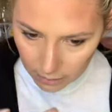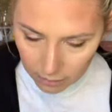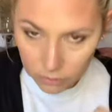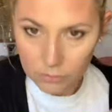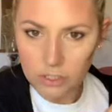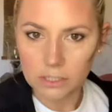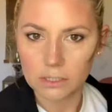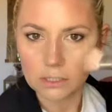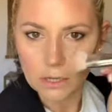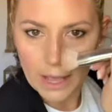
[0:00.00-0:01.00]
So I'm just
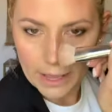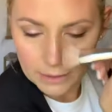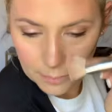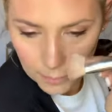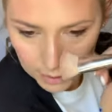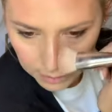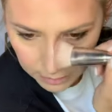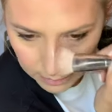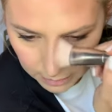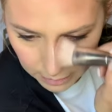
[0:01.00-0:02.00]
gonna add the
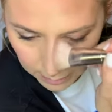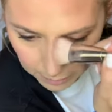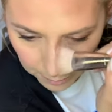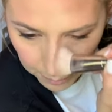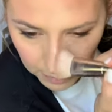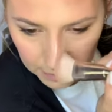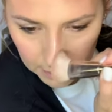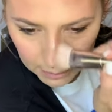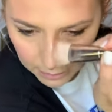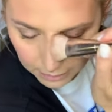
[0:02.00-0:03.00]
brightness and then I'm gonna blend it.